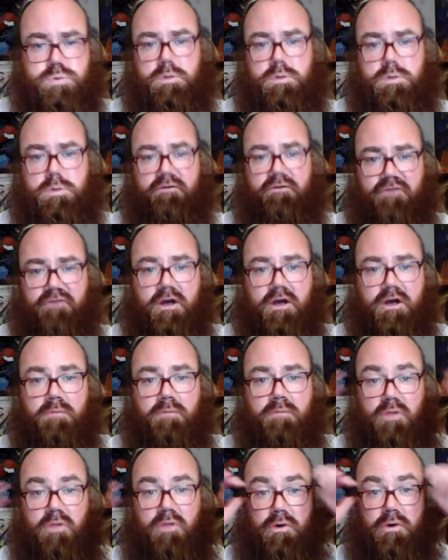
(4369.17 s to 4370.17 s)
it out of
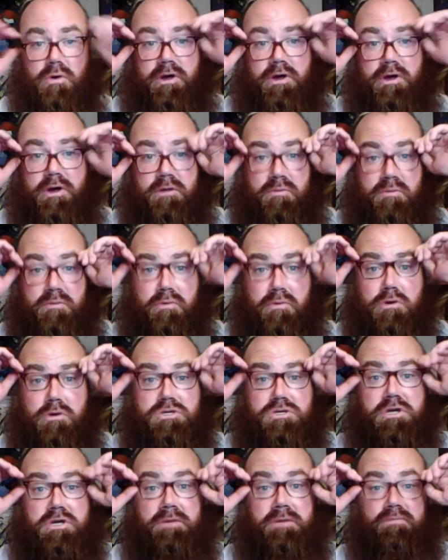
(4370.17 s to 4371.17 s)
proportion,
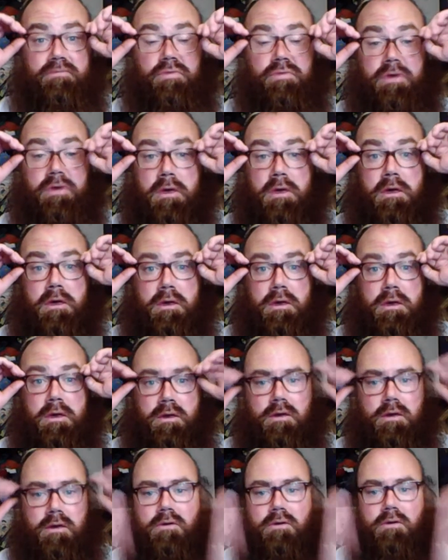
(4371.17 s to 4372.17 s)
right?
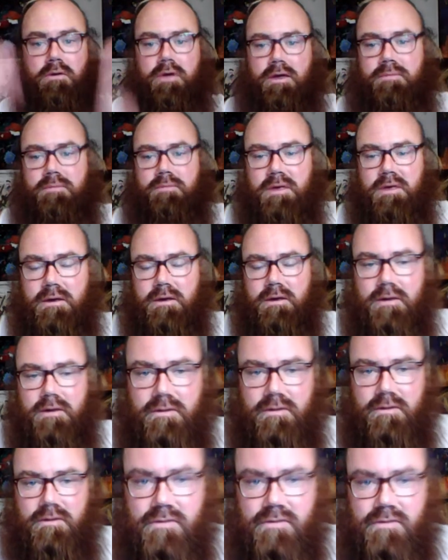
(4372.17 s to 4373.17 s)
Because
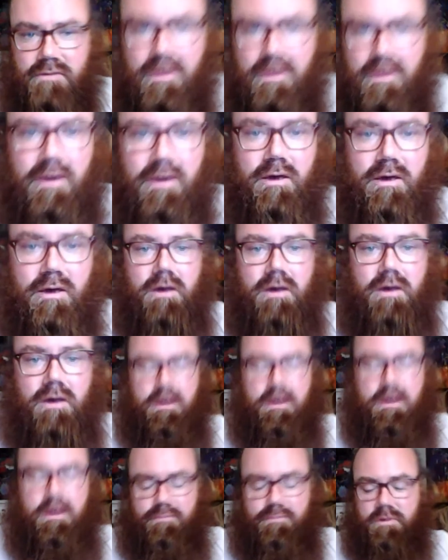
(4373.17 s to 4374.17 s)

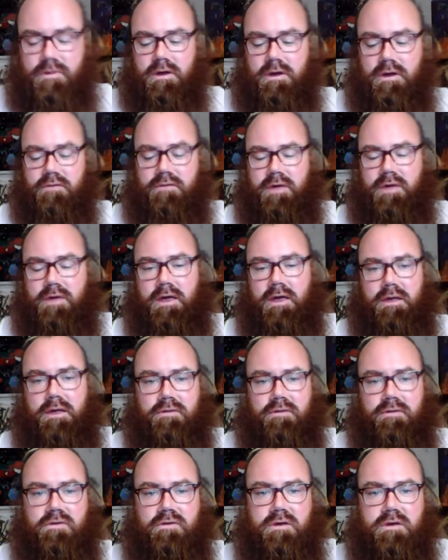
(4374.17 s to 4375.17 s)
Iran, Syria, and all
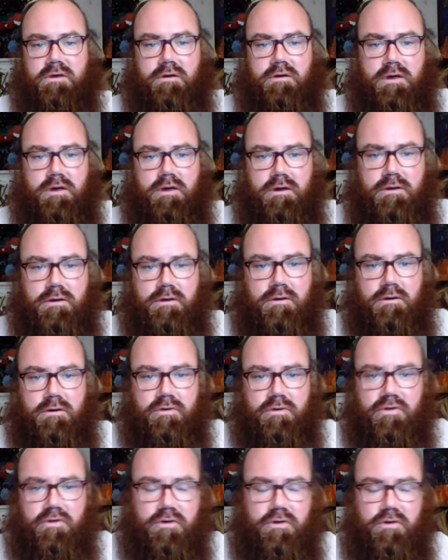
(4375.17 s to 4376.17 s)
these other places
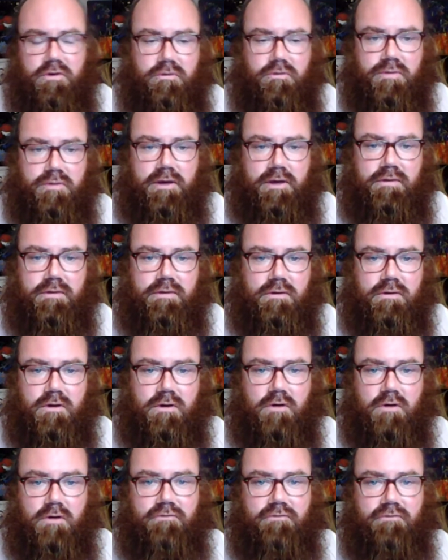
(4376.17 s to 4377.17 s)
are funding the
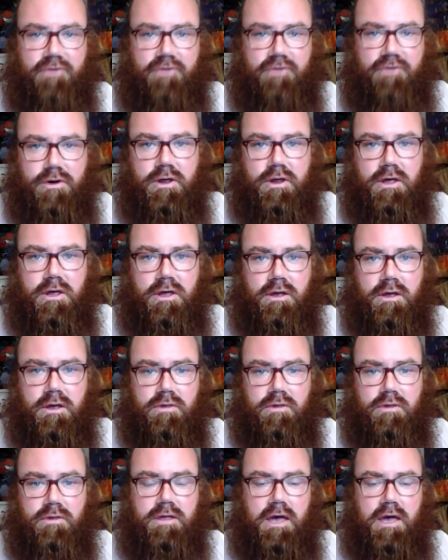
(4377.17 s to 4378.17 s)
attack on
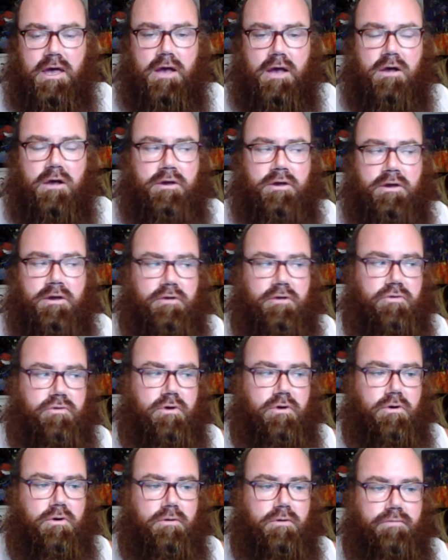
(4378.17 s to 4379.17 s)
Israel, is what they're
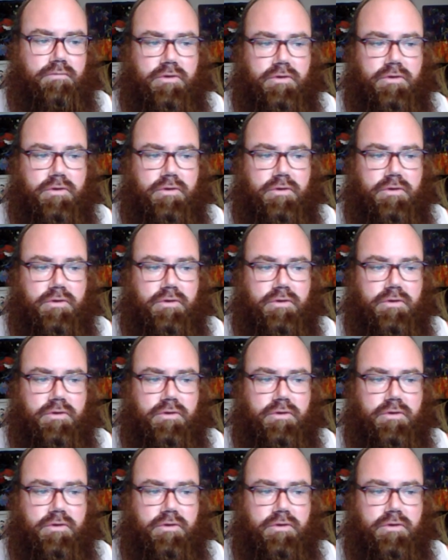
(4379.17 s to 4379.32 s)
saying.